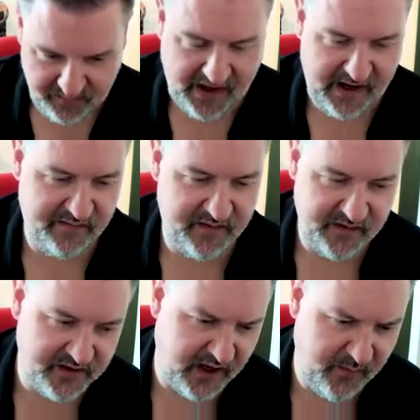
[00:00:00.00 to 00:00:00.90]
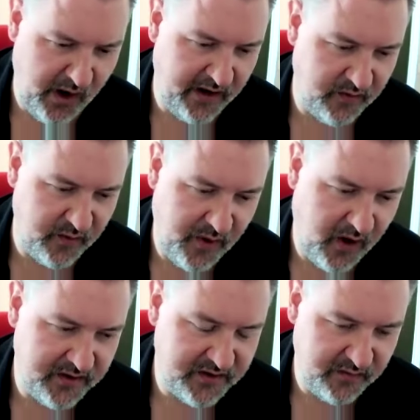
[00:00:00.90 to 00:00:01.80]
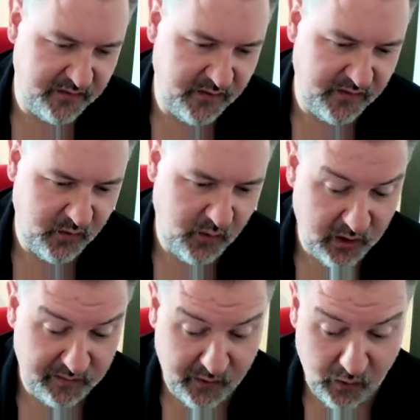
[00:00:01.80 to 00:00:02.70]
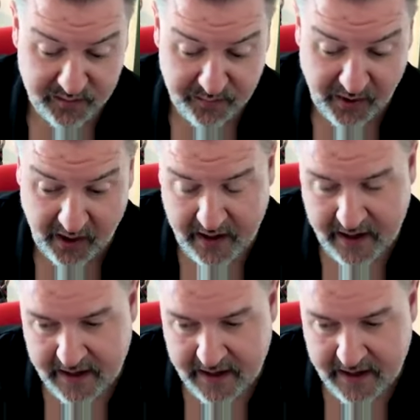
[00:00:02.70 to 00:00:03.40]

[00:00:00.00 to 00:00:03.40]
behaved the same way in other parts of of the world, of course. But